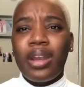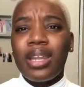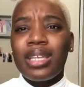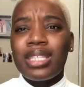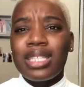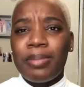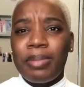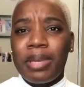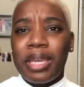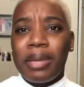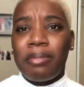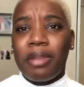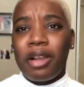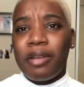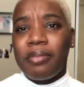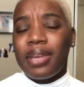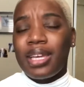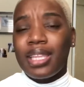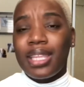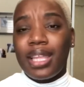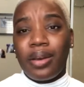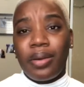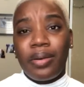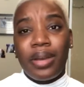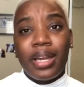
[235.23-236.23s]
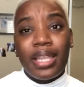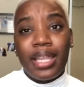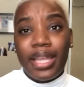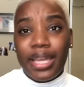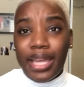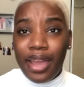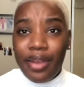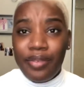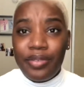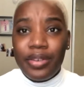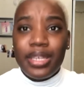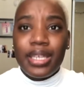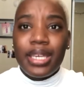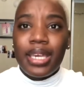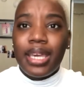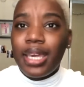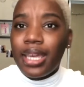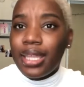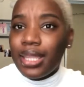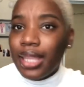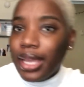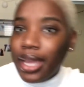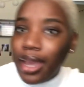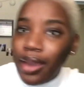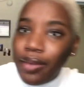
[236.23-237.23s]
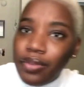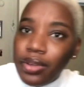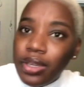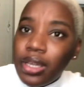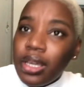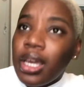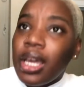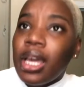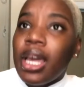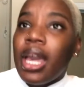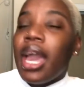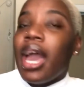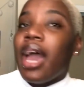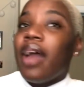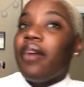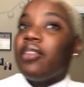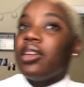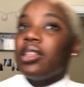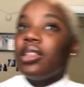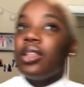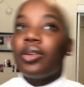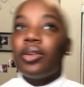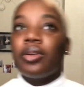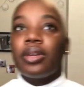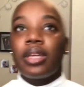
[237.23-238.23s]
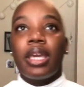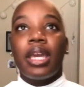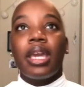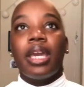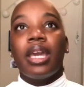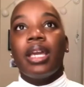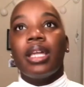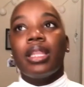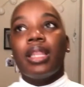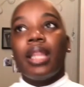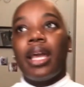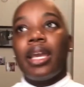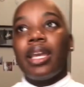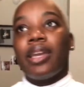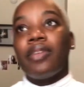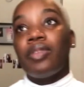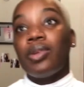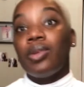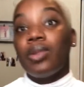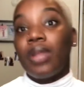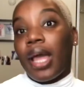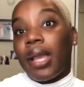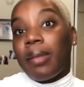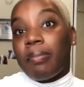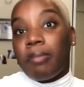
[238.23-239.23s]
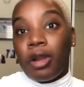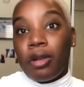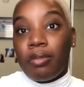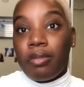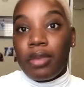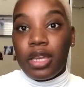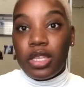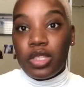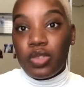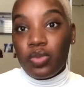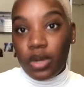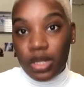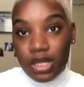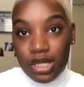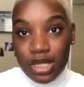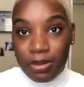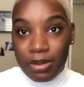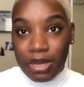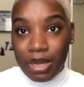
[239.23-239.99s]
to be a mermaid, like okay, like every kid, like every little kid, like if you like mermaids, wants to be a